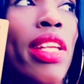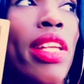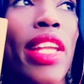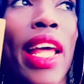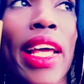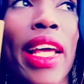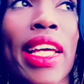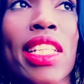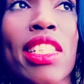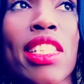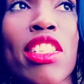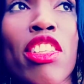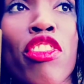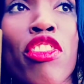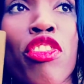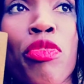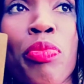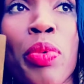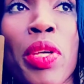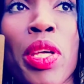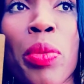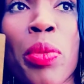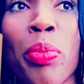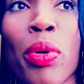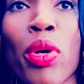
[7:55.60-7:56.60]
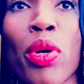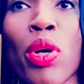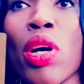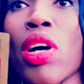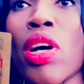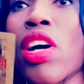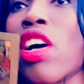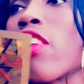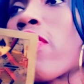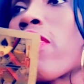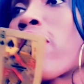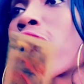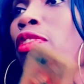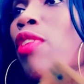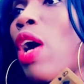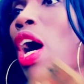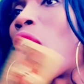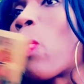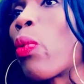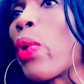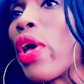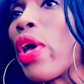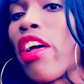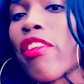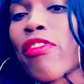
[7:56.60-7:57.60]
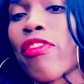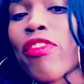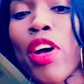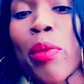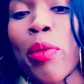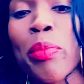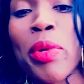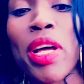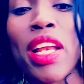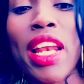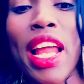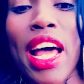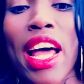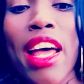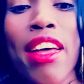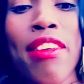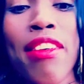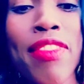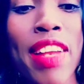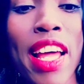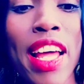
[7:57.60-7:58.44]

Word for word: negative people away from your life.